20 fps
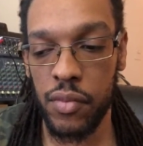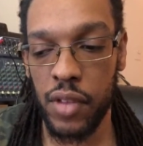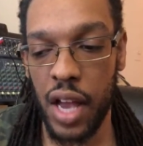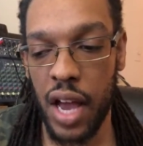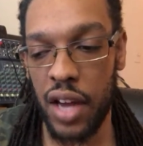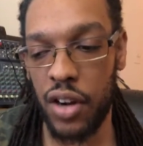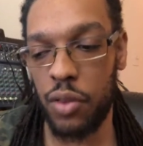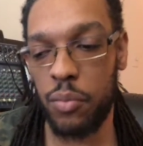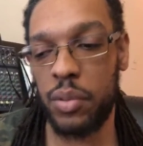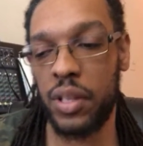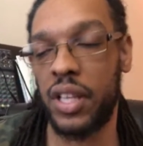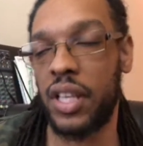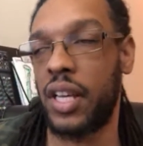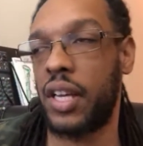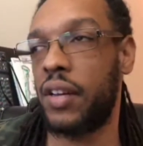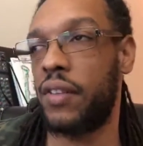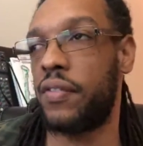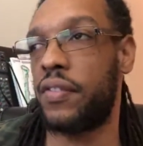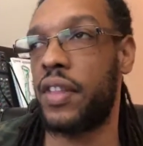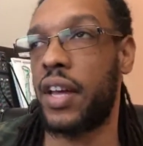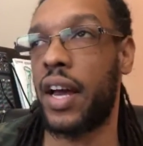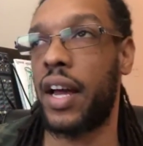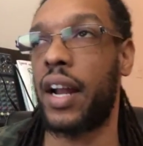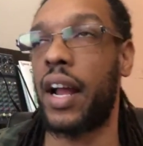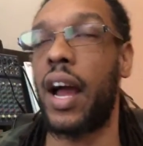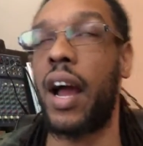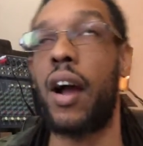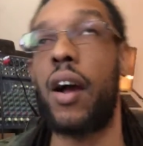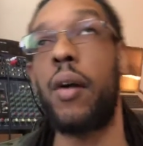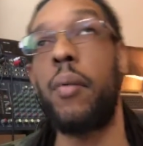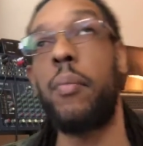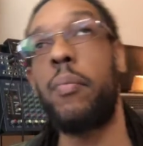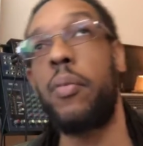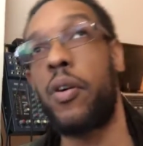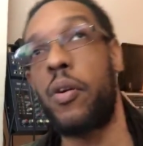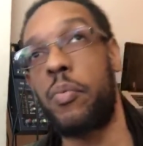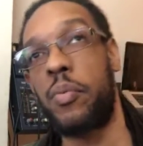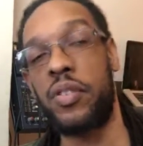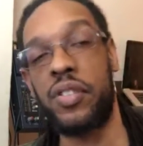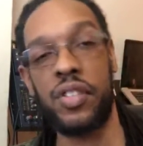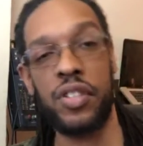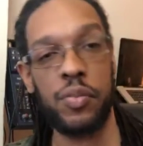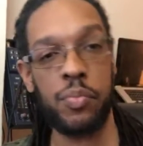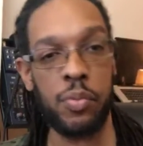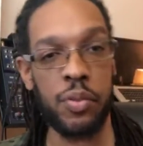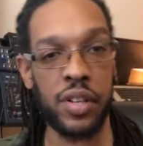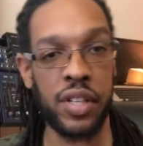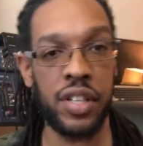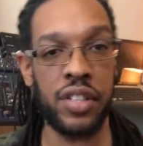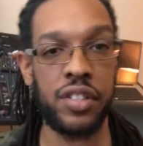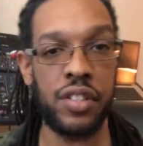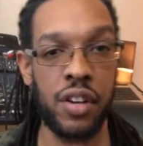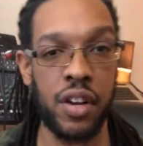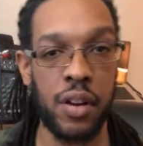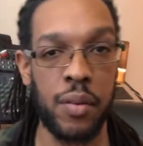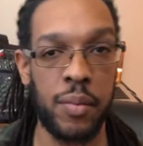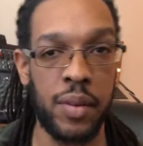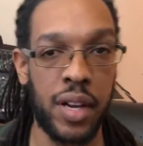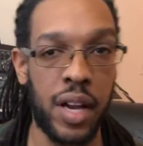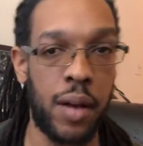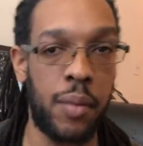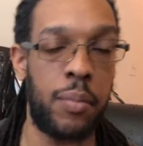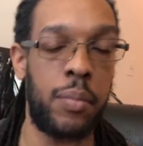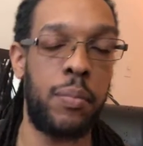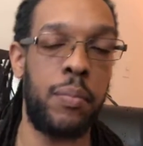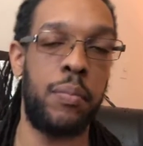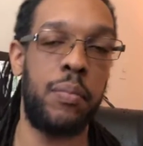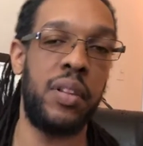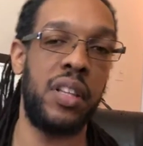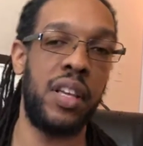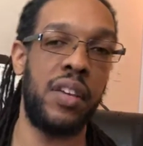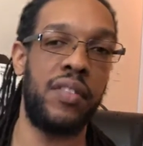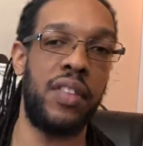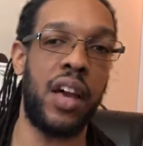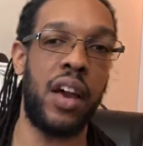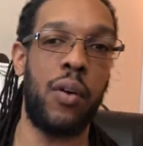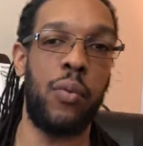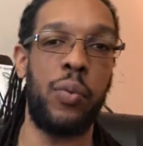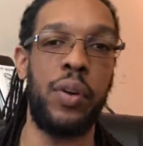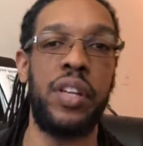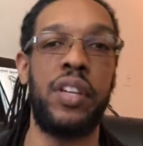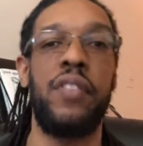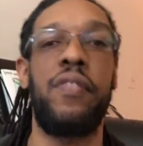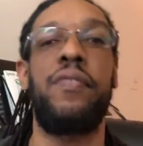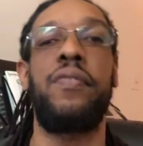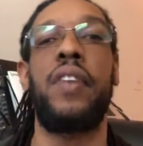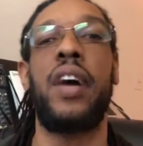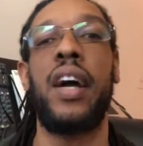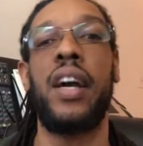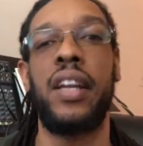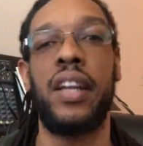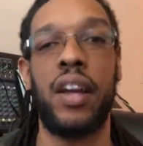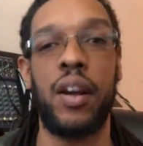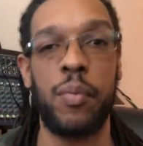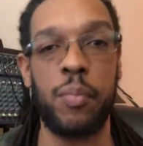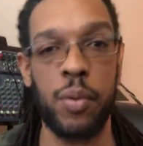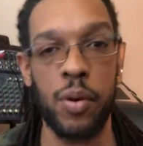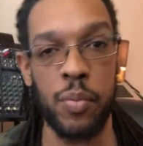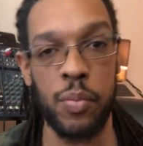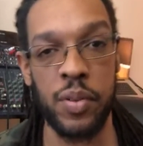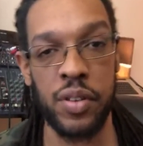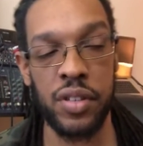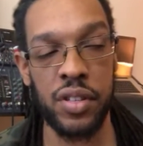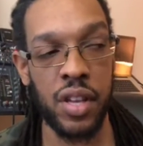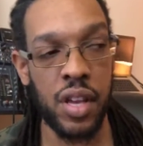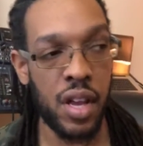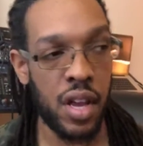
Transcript: I don't believe that our purpose is predetermined. I believe that we define our purpose.